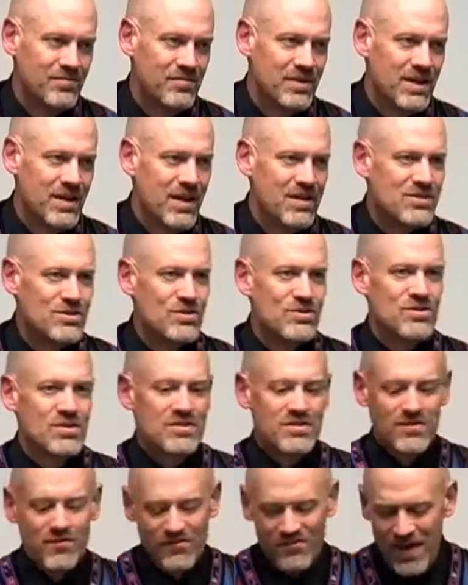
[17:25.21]
Because you
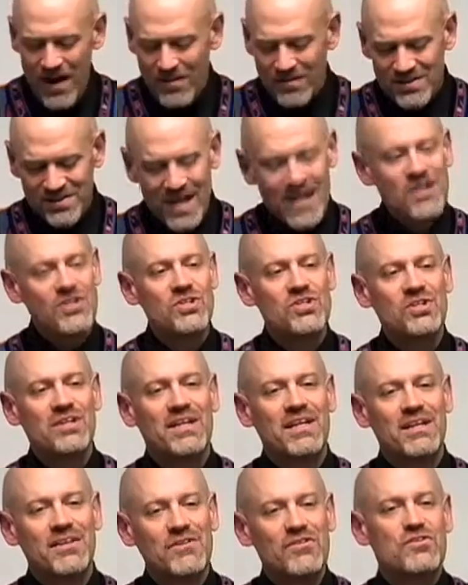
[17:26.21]
just,
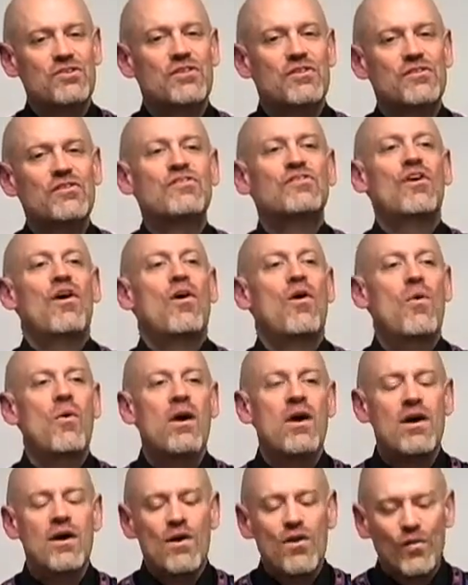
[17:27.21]
foundationally, it is just
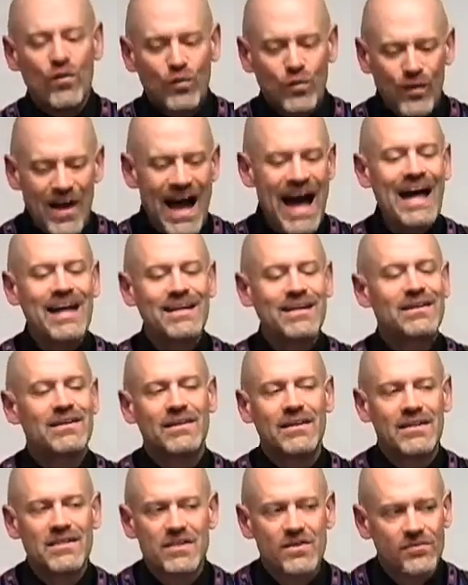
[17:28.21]
so
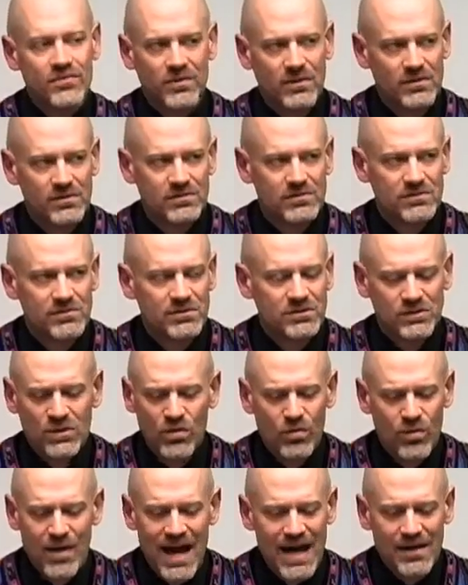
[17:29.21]
radically different.
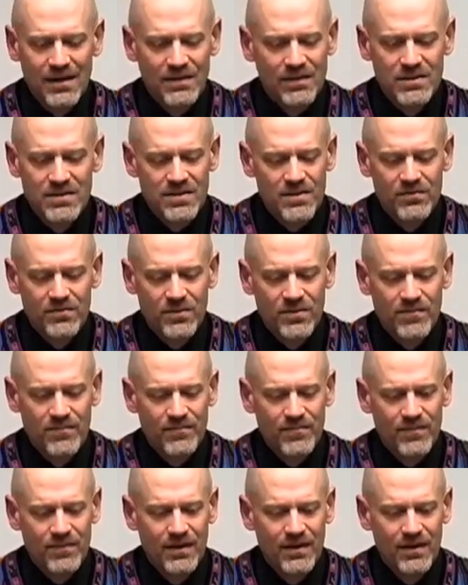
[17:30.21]
So radically different.